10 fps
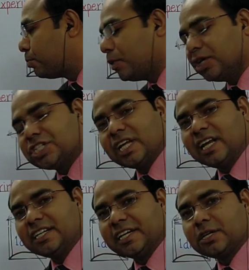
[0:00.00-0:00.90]

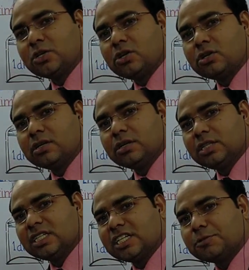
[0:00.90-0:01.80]
Proportionality,
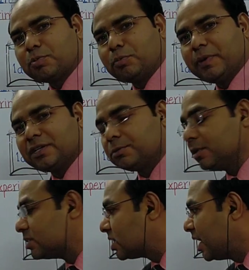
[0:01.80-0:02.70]
this is
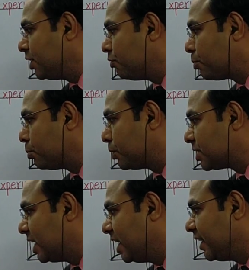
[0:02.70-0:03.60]
sign of
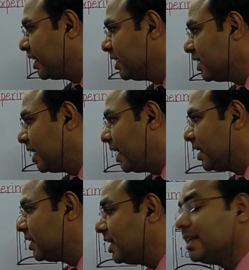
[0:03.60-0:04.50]
proportionality,
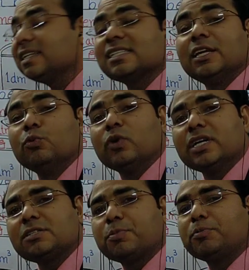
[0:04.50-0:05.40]
and it is
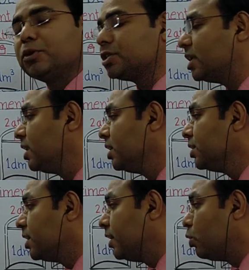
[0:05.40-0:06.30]
inverse proportional
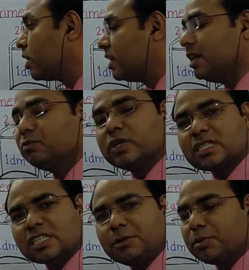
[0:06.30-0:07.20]
or
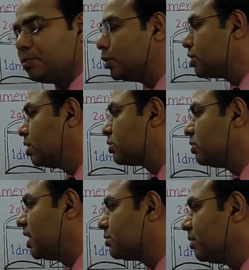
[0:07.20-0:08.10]
inversely proportional,
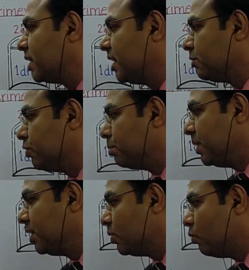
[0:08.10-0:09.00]
so that's what it would
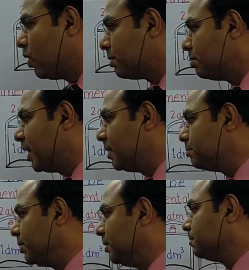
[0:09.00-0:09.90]
be 1 by
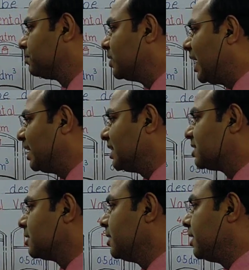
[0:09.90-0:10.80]
P. That
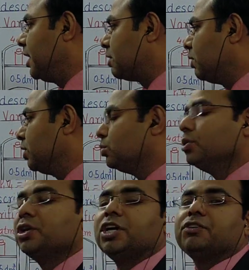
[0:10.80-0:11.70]
is equal
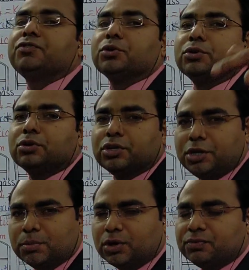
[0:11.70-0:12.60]
to, if you
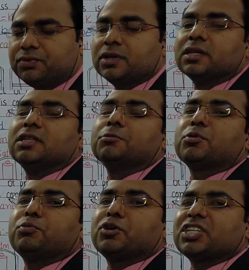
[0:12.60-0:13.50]
remove the
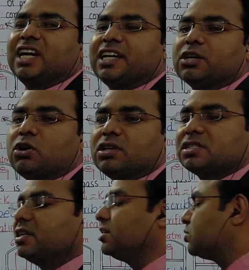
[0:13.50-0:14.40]
proportionality
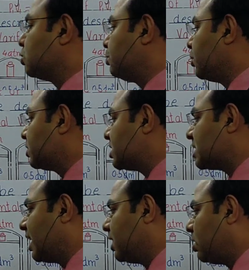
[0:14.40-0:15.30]
constant, so put the
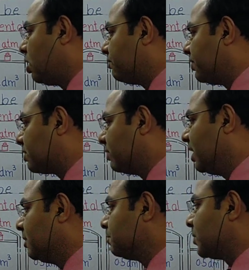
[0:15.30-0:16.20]
sign of
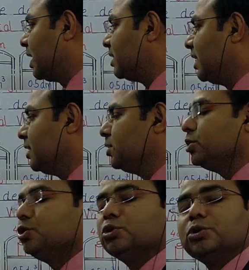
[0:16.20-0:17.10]
equal, and then
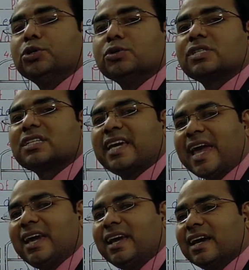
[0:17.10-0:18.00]
you use
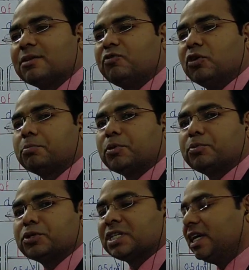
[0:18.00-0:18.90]
K here for
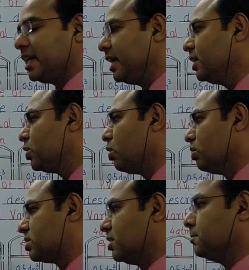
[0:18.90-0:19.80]
proportionality
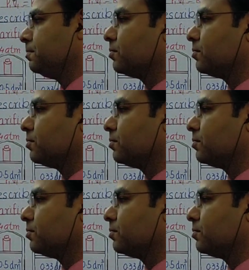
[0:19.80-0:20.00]
constant.